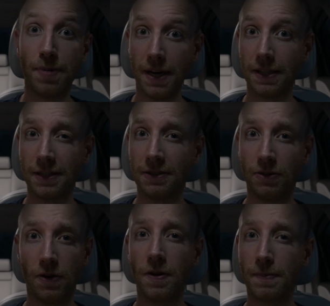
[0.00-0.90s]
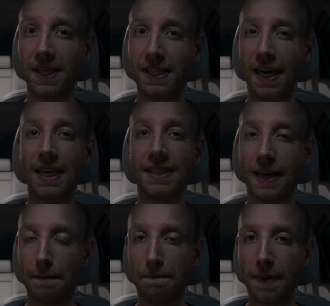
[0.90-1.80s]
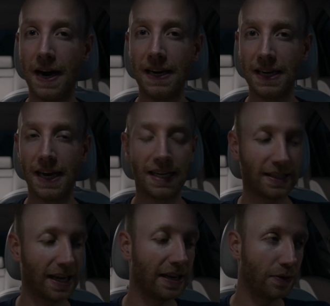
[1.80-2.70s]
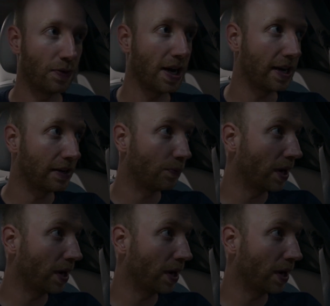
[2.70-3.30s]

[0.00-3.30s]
But during my test, I barely had any rain.